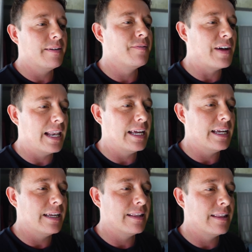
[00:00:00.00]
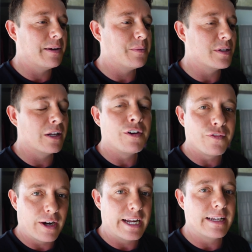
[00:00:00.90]
valley, there was a lot of
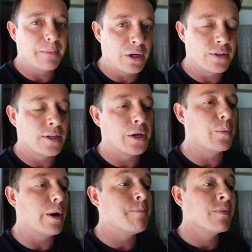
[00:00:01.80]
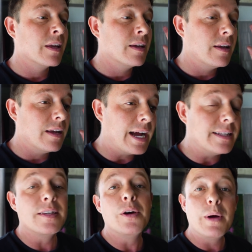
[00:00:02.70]
rain, and we got soaking wet. And
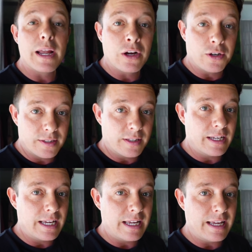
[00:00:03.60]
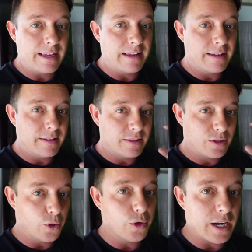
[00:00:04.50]
so when I got to the
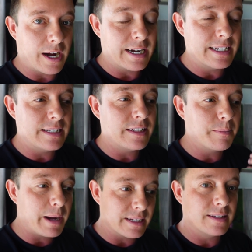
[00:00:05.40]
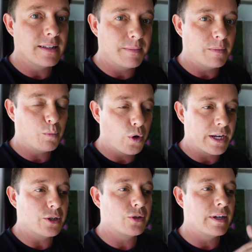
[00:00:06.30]
tour guide, you know, back to the
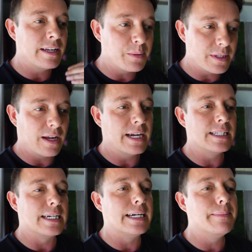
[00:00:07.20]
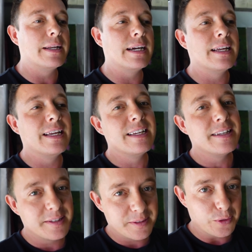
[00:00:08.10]
walking street, it was nighttime, and I
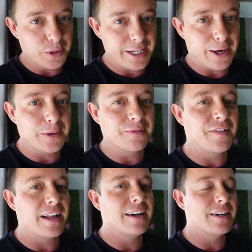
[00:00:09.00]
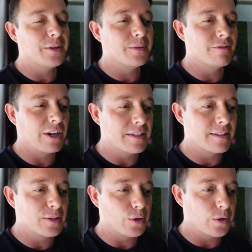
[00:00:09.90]
saw the old fella who runs
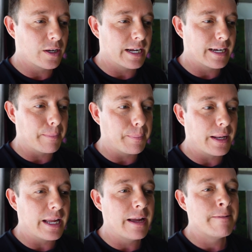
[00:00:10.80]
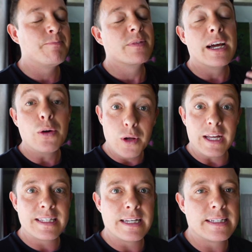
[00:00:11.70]
the tour guide company, and all
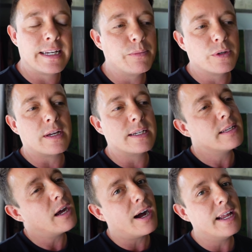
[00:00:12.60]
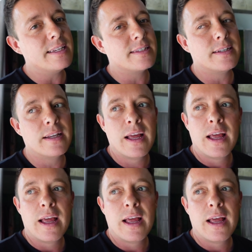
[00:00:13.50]
I said to him was, I said, "Hi, listen,